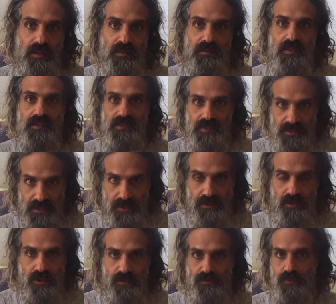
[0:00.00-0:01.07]
The seed
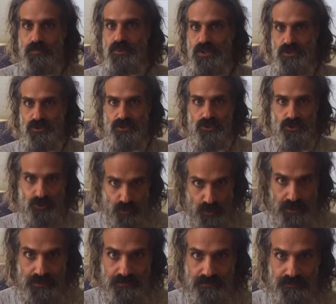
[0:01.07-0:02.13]
of a peach
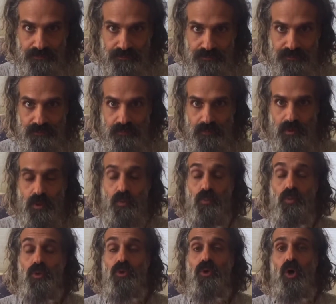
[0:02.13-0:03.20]
tree
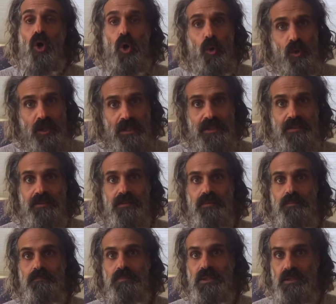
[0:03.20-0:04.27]
would only
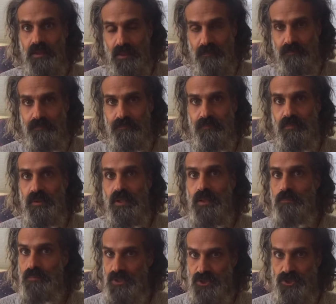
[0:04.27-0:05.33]
become a
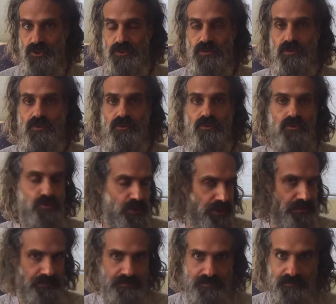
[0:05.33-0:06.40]
peach tree.
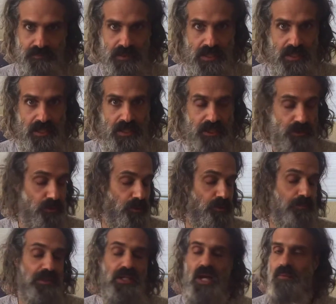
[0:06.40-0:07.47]
It won't
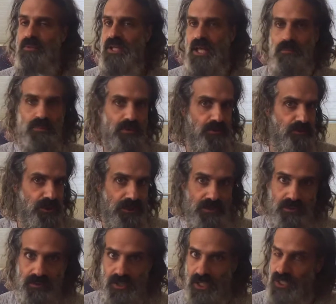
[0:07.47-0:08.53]
become an apple tree,
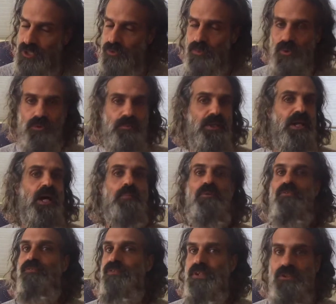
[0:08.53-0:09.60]
and it won't become a
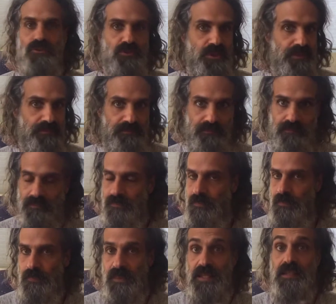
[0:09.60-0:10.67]
fig tree.
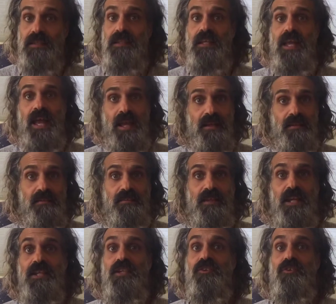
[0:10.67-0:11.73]
It can,
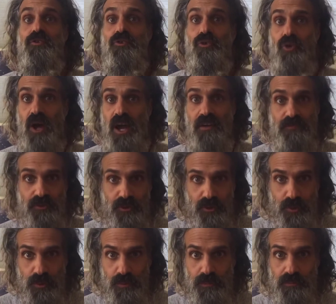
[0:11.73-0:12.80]
and it strives
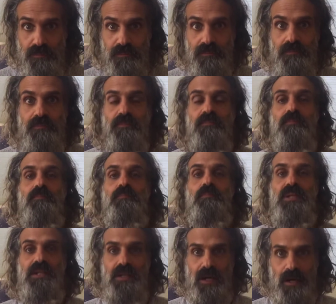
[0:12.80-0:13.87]
to,
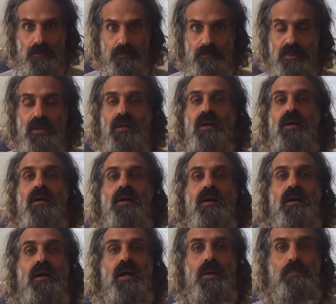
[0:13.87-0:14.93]
become
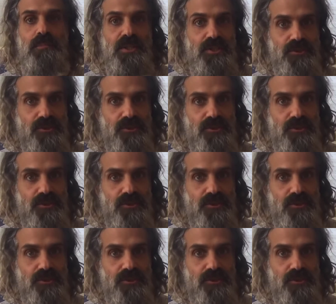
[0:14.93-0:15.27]
a peach